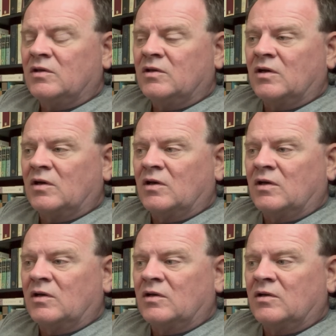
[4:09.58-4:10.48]

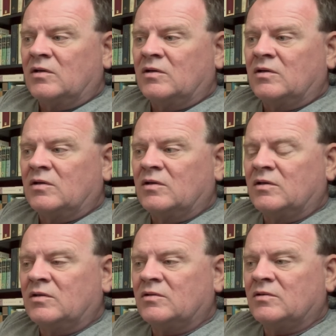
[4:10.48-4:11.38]
I
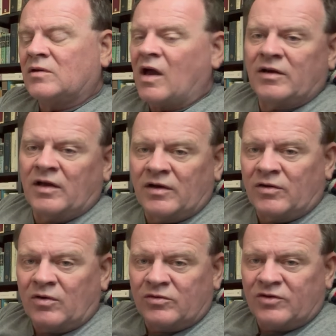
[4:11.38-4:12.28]

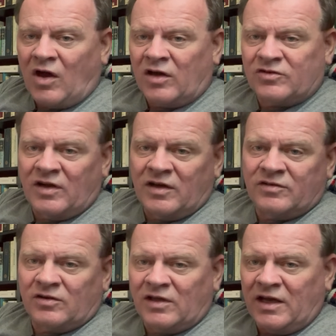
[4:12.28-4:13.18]
don't know. It's
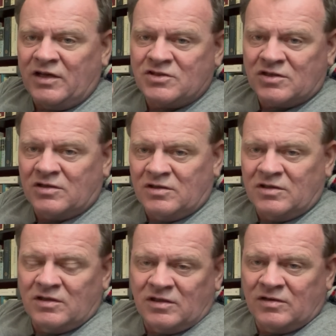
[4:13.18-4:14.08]
Occidental, Asian,
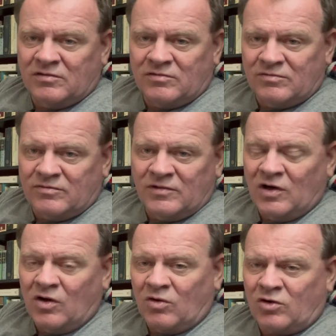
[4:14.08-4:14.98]
and,
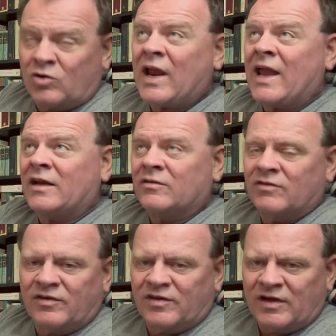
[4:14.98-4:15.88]
creative,
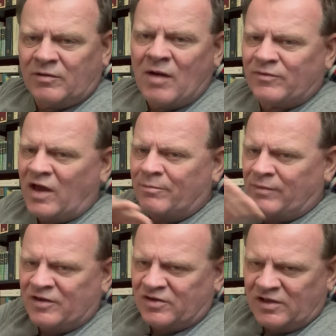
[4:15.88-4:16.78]
I think. I'm
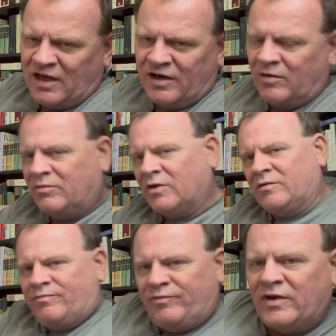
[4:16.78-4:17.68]
messing that up, but
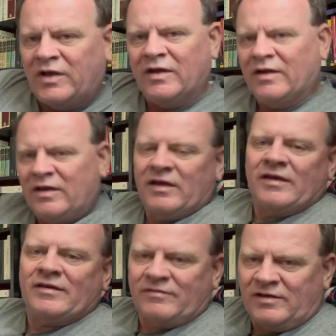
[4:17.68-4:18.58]

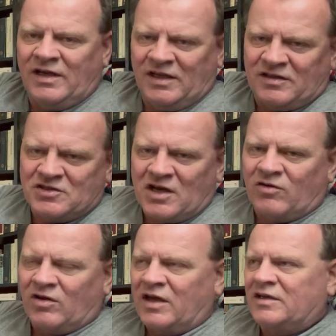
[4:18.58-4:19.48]
you get the
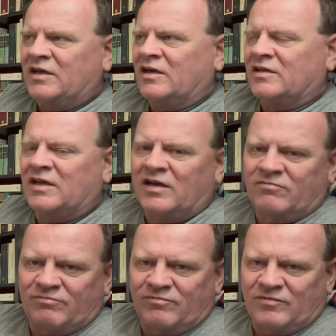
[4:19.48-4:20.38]
general idea. And
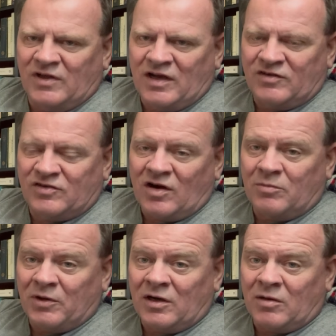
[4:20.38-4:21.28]
then I
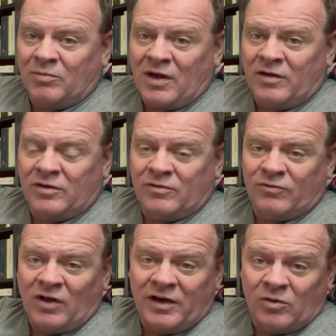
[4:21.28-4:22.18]
started picking up other
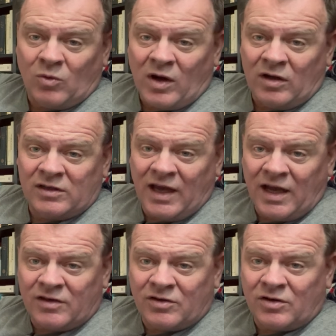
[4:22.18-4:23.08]
Flight of the Wild
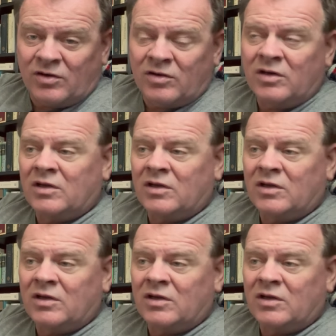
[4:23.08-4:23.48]
Gander.